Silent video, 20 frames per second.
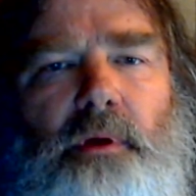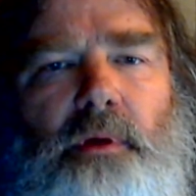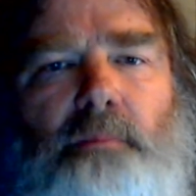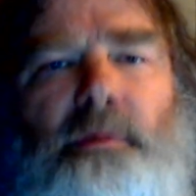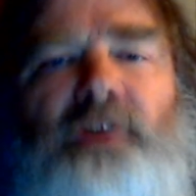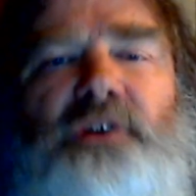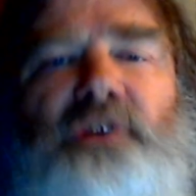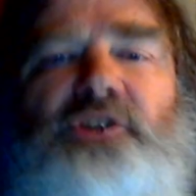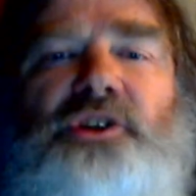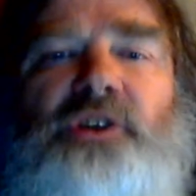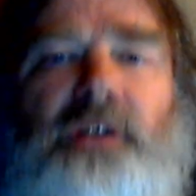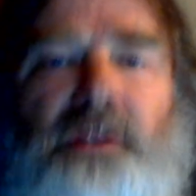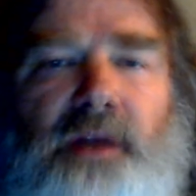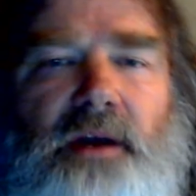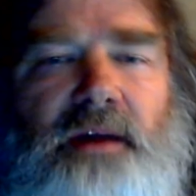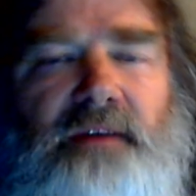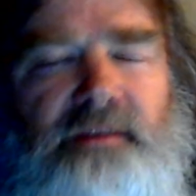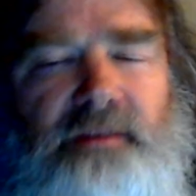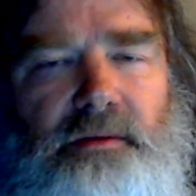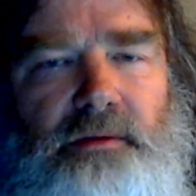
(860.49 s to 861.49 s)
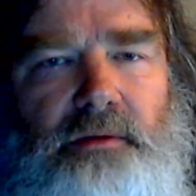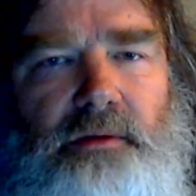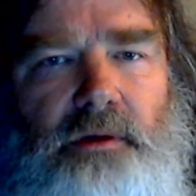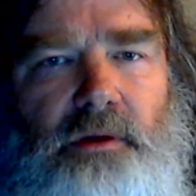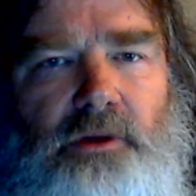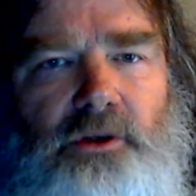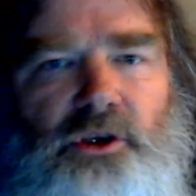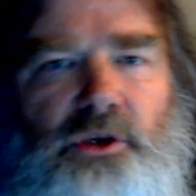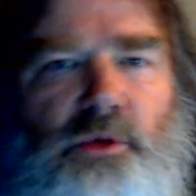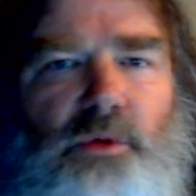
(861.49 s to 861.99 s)
But she doesn't.
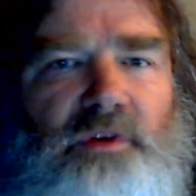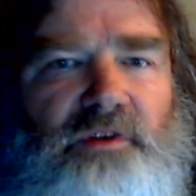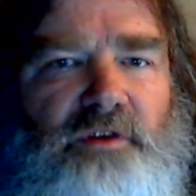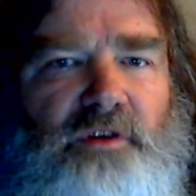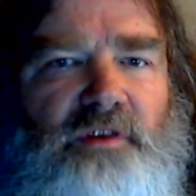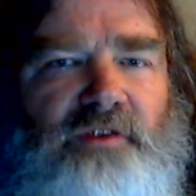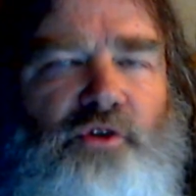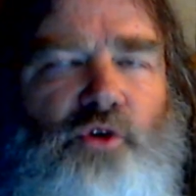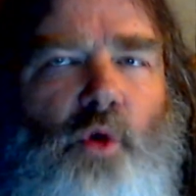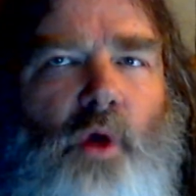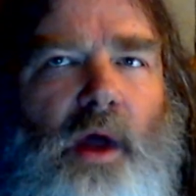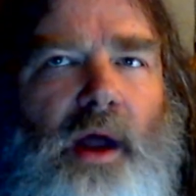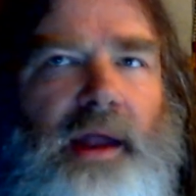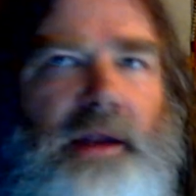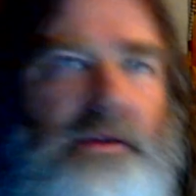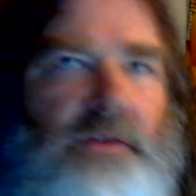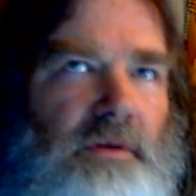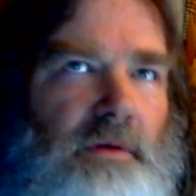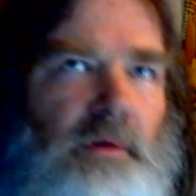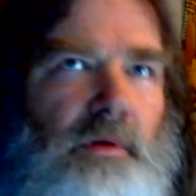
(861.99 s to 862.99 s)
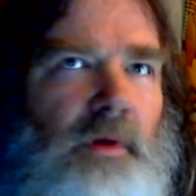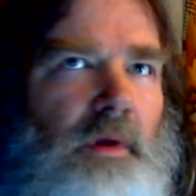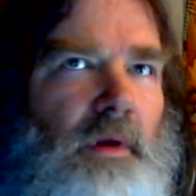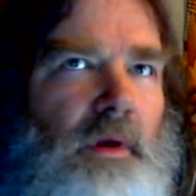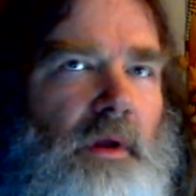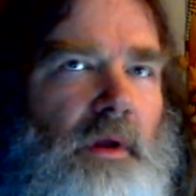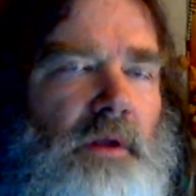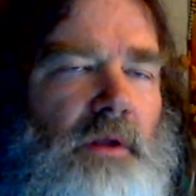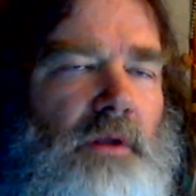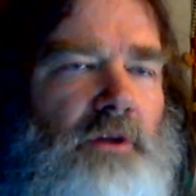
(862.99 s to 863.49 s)
She was just trying to
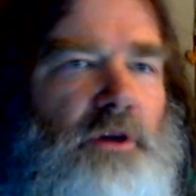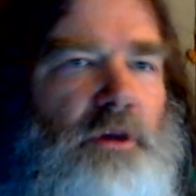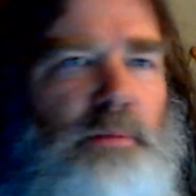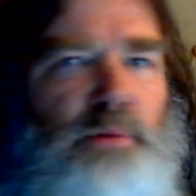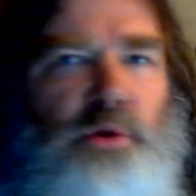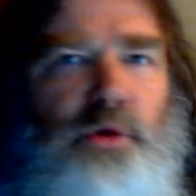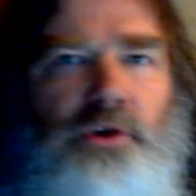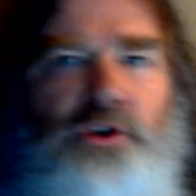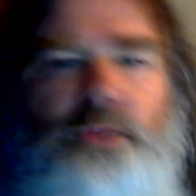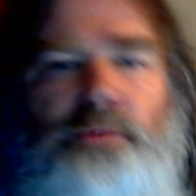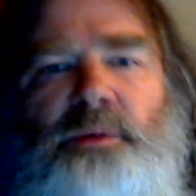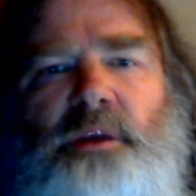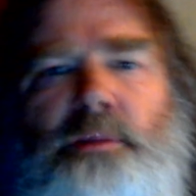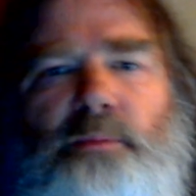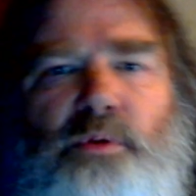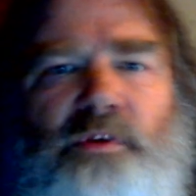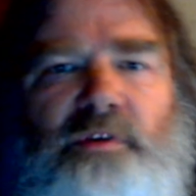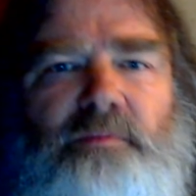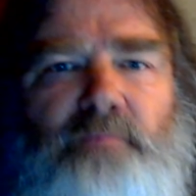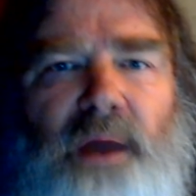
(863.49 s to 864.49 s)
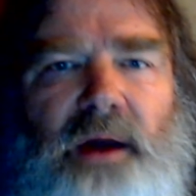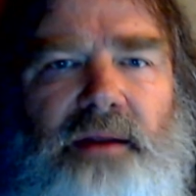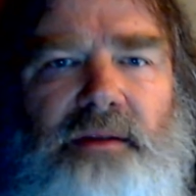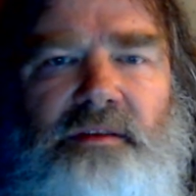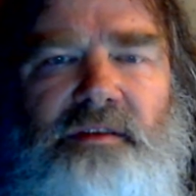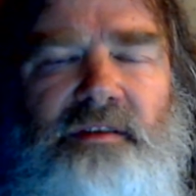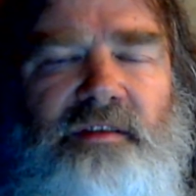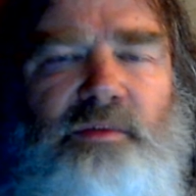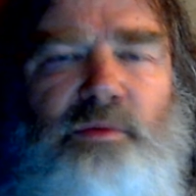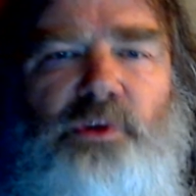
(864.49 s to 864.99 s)
push people's
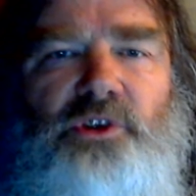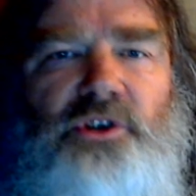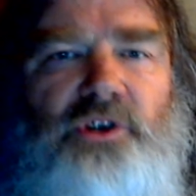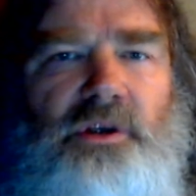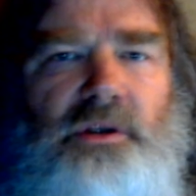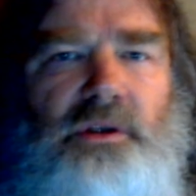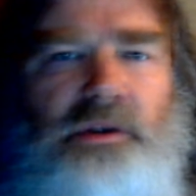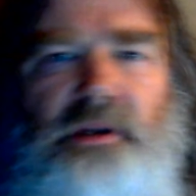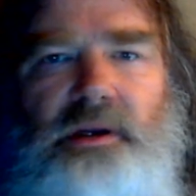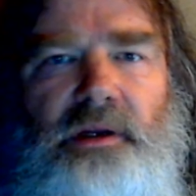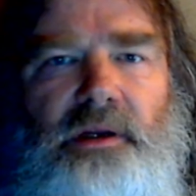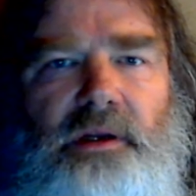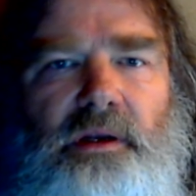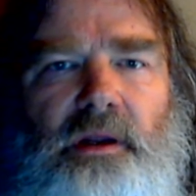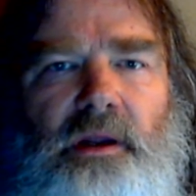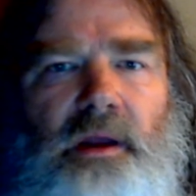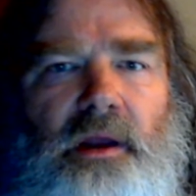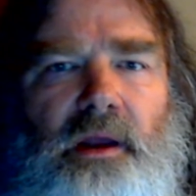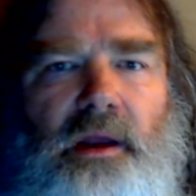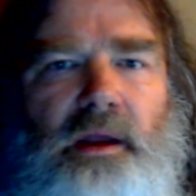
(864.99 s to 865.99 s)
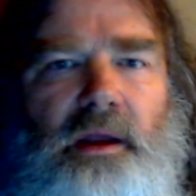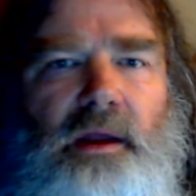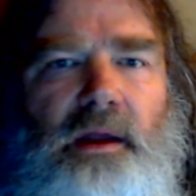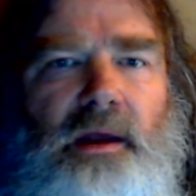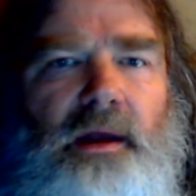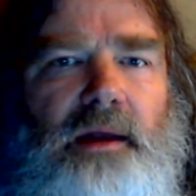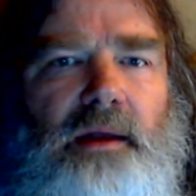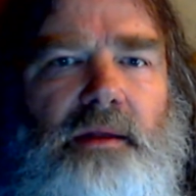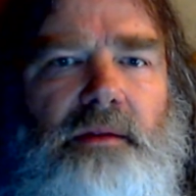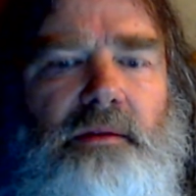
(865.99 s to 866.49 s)
buttons, which she did,
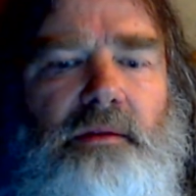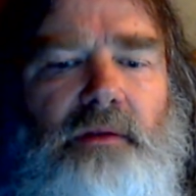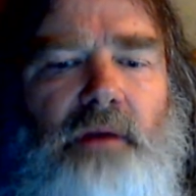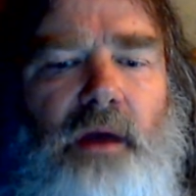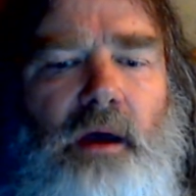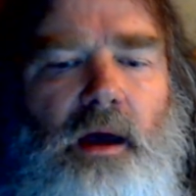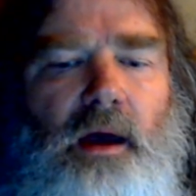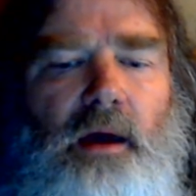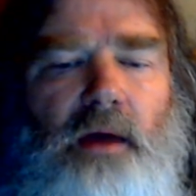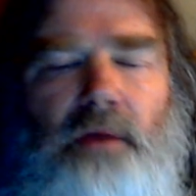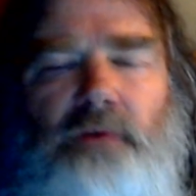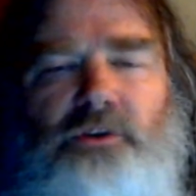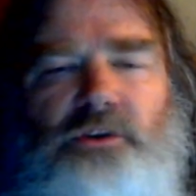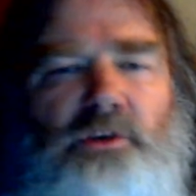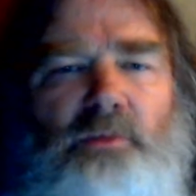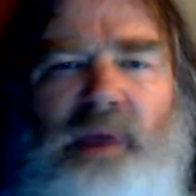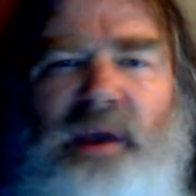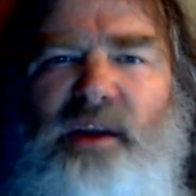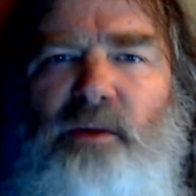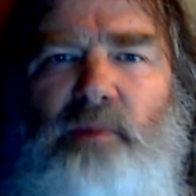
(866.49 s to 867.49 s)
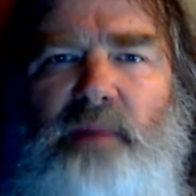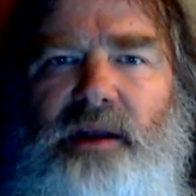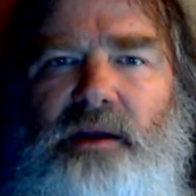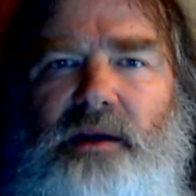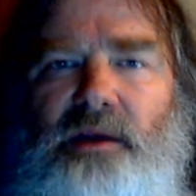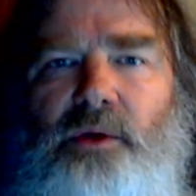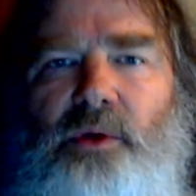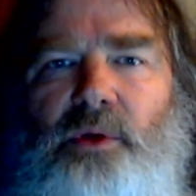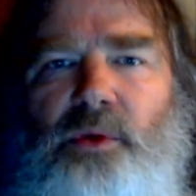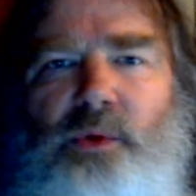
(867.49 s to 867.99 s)
and she may or may
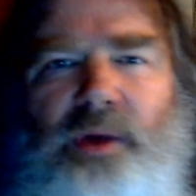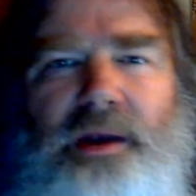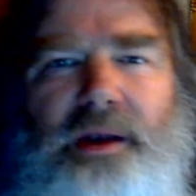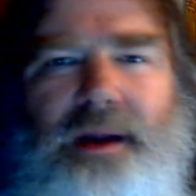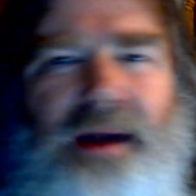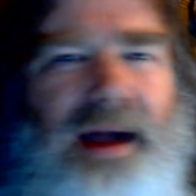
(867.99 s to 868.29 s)
not regret it.